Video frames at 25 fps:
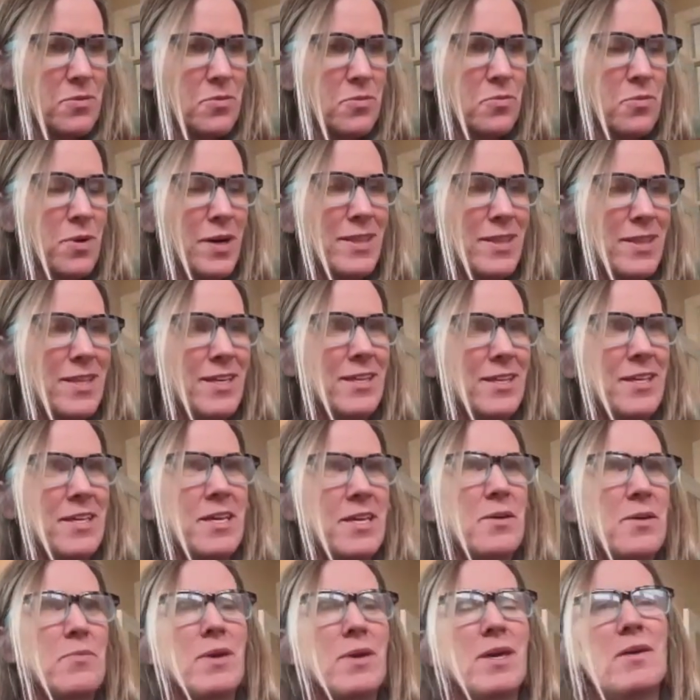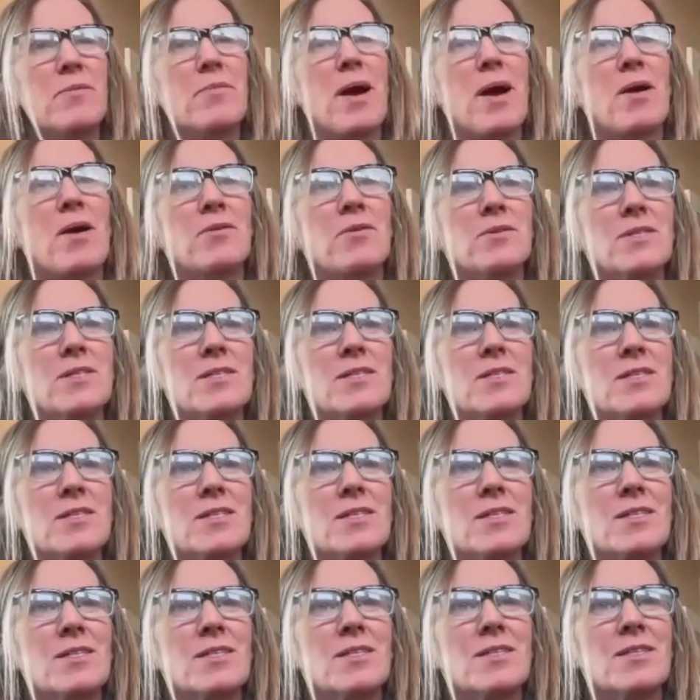One thing that hit me about
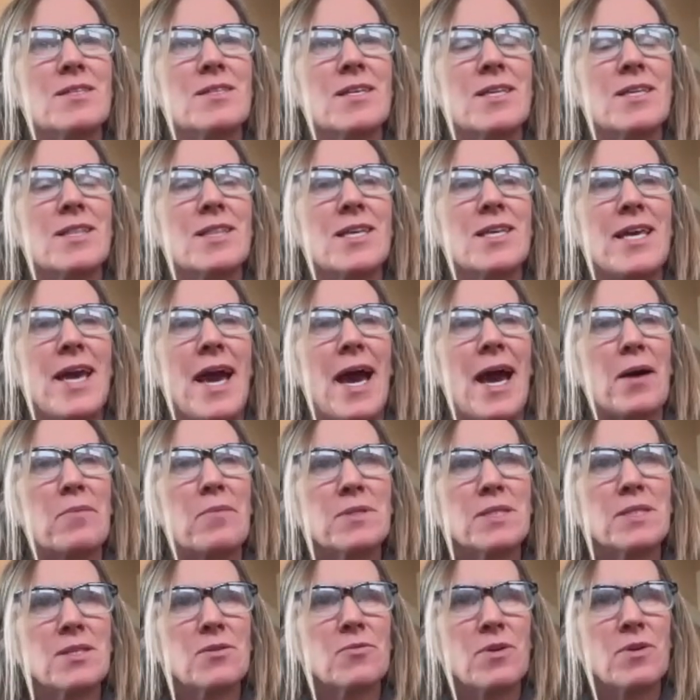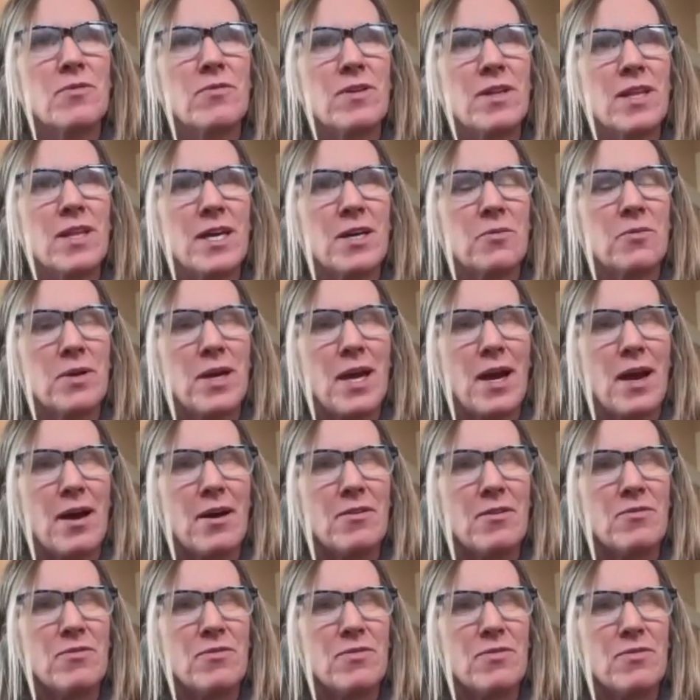like the gaps that we feel like we
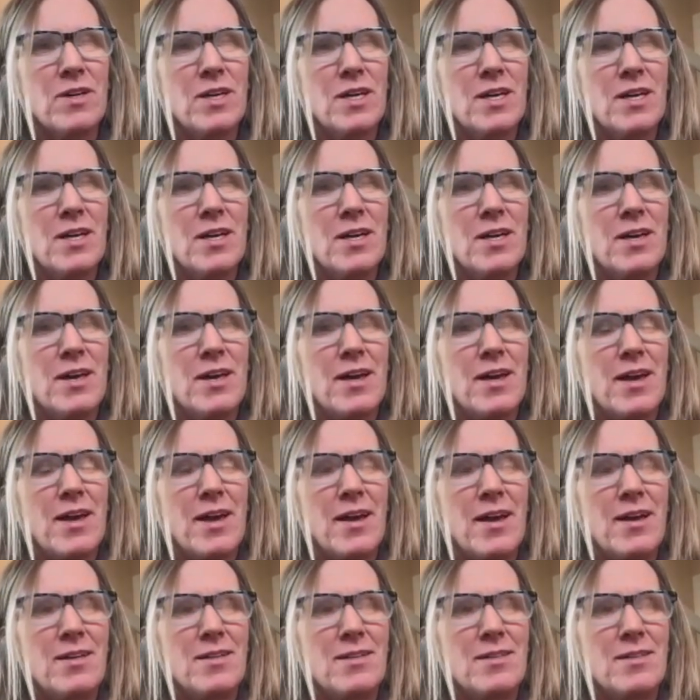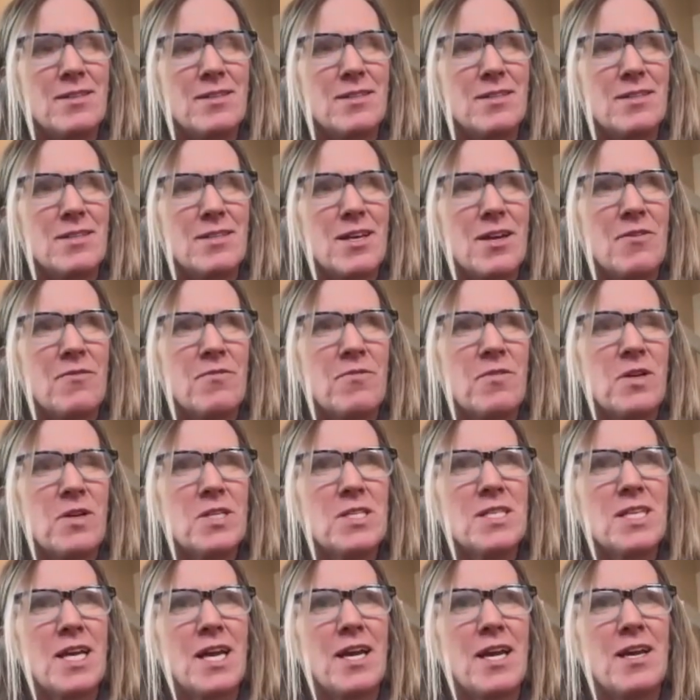have. And at
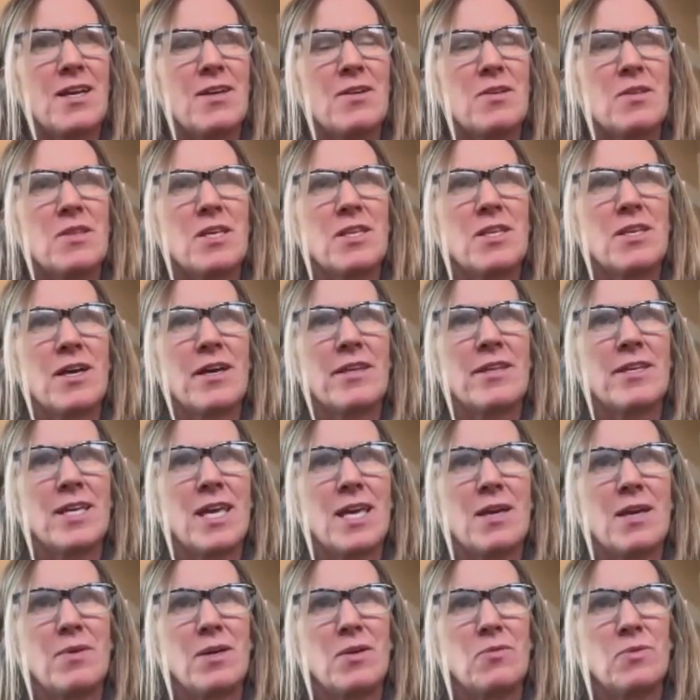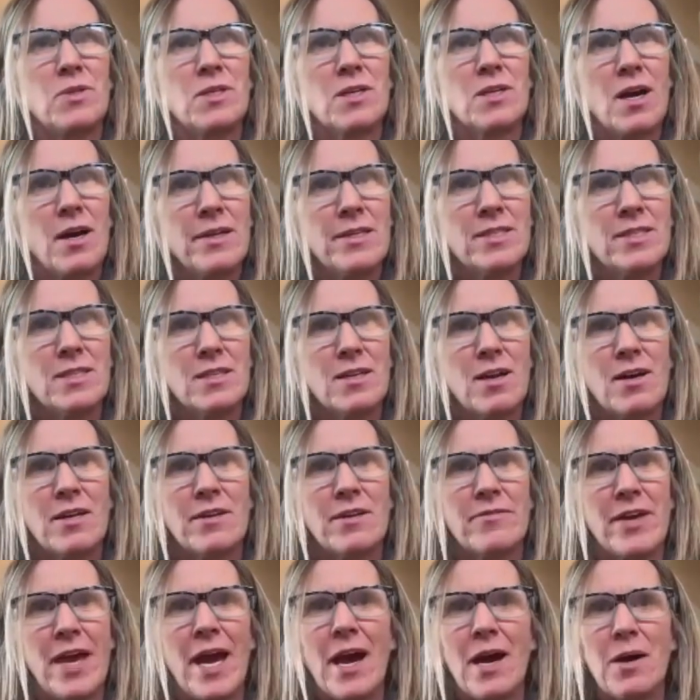first the thought that came in, well, God is the God
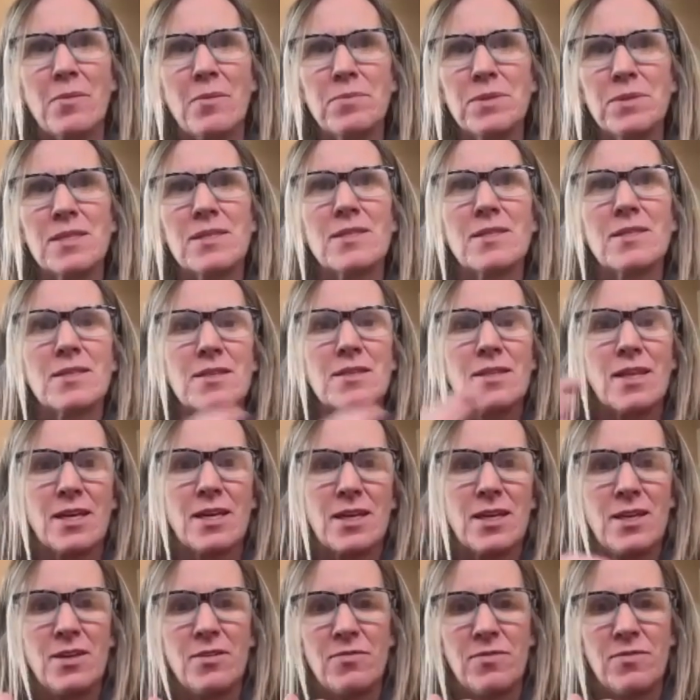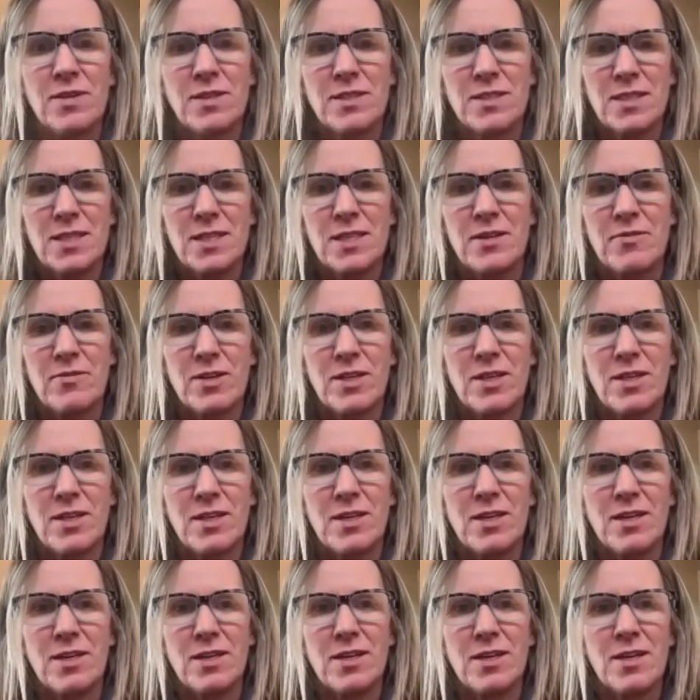of gaps. Like he fills in
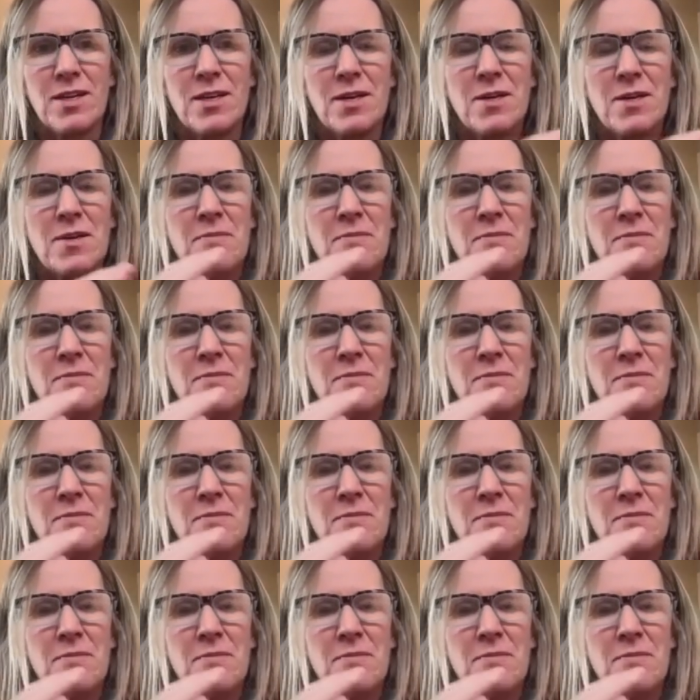everything.